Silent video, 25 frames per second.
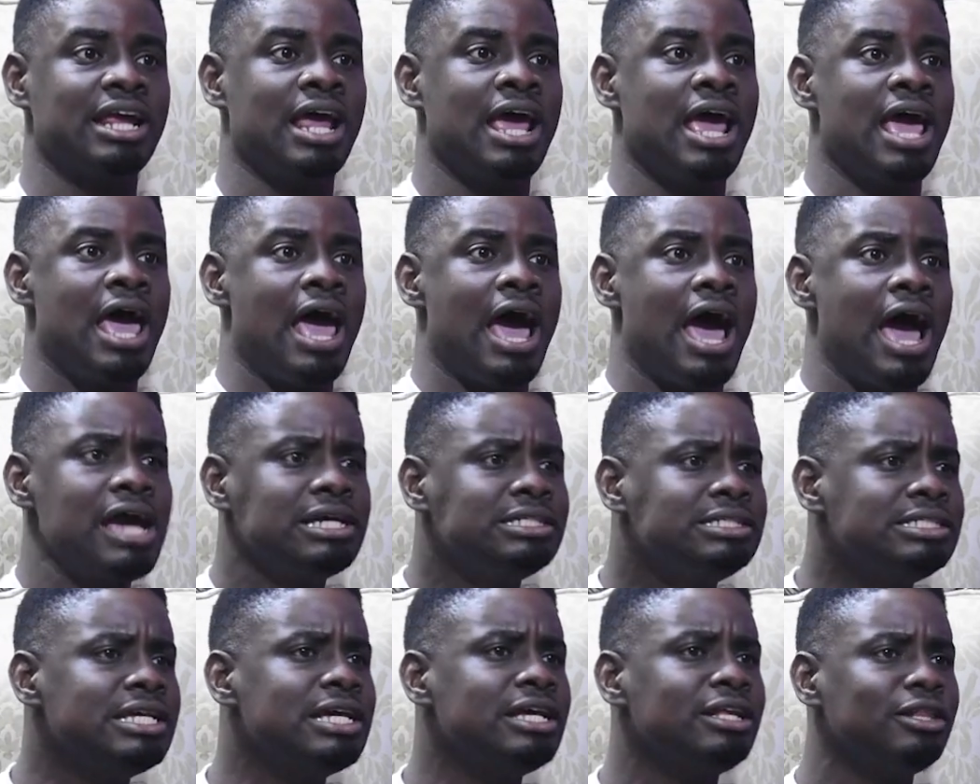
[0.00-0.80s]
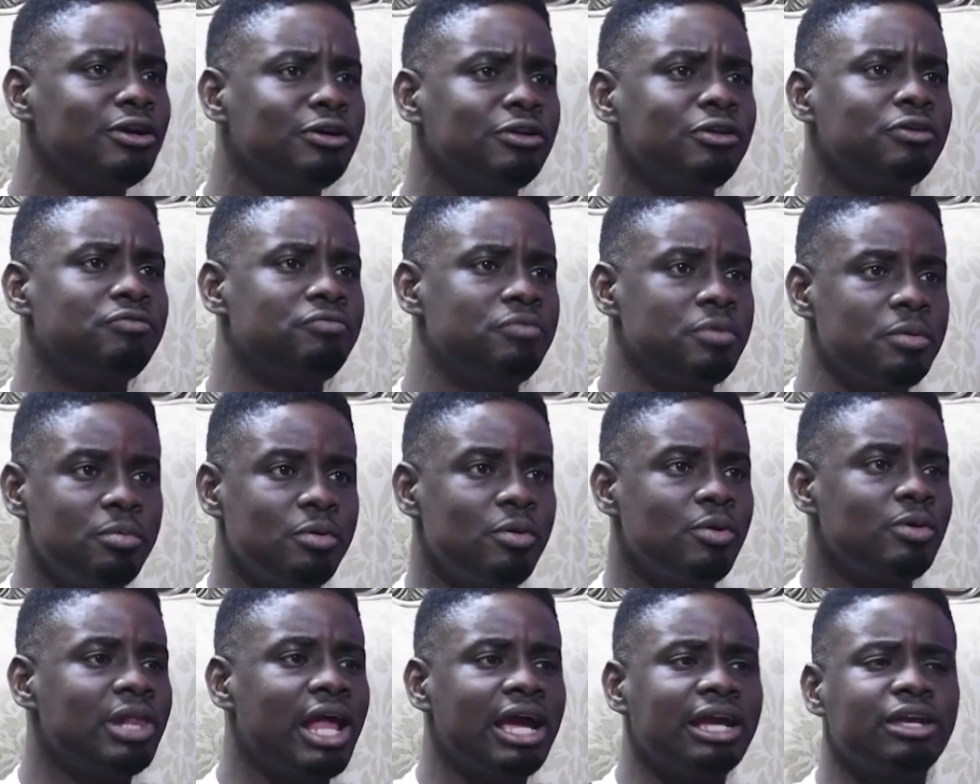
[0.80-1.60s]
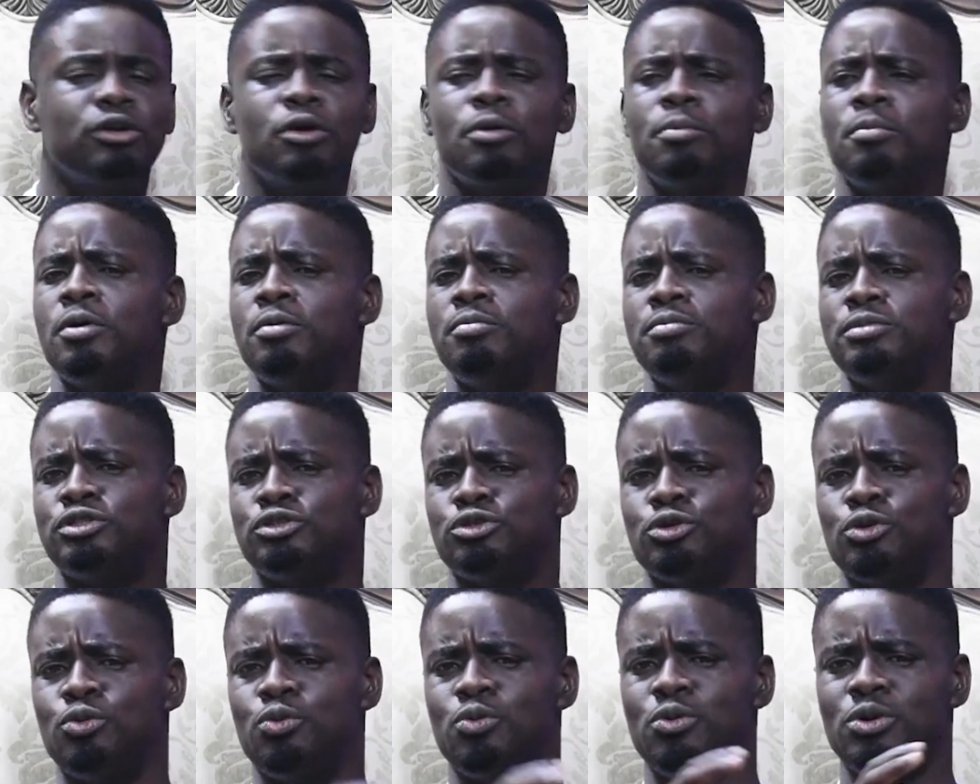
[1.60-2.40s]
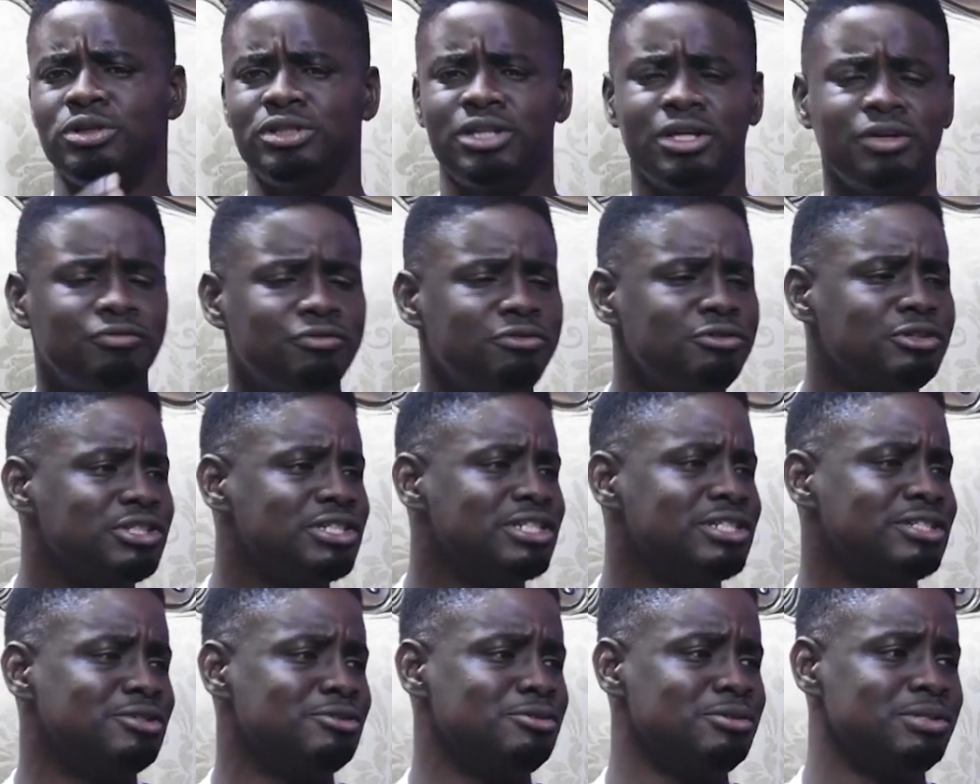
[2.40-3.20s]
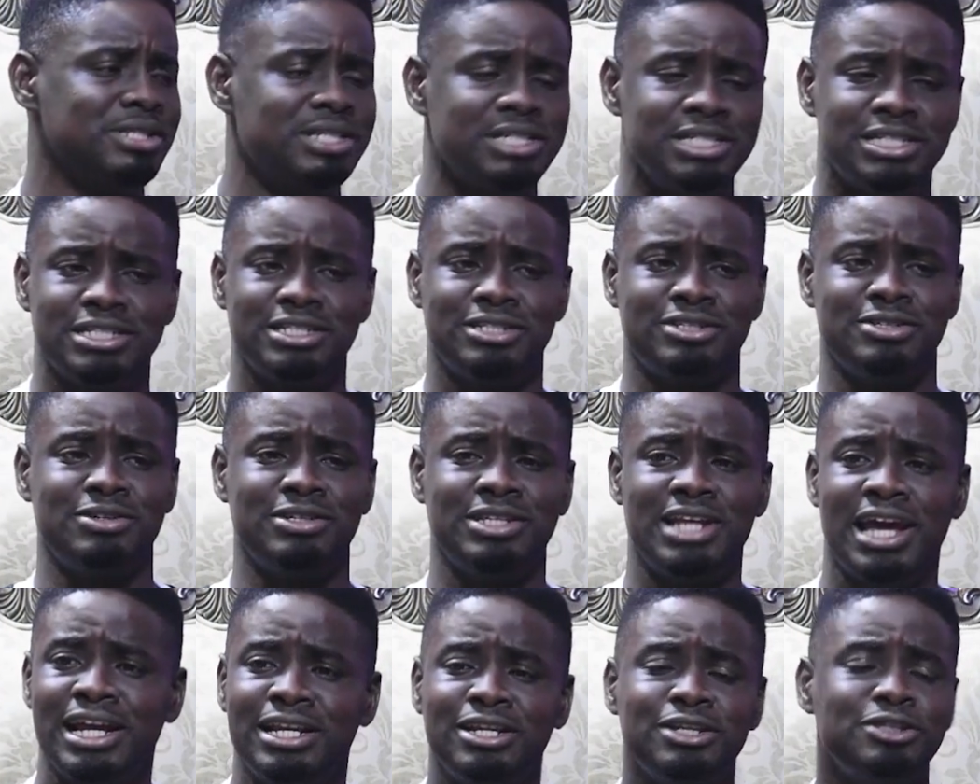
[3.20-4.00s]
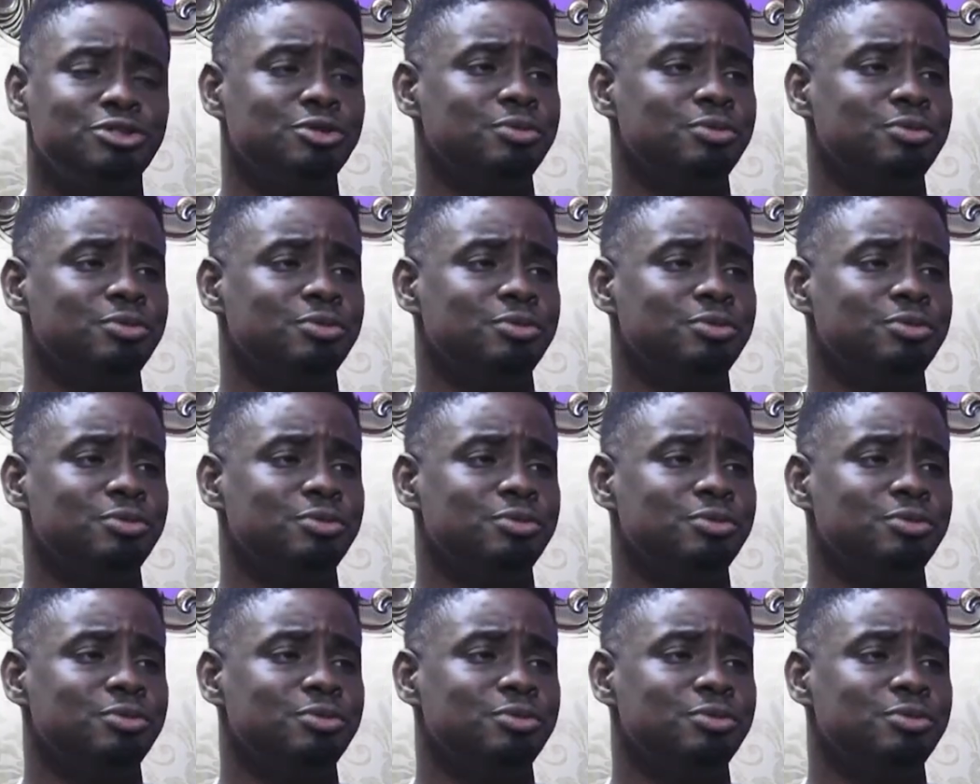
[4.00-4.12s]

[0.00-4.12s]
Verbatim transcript: and I see a lot of people like your mom is so wonderful. She's so this. She's so that I need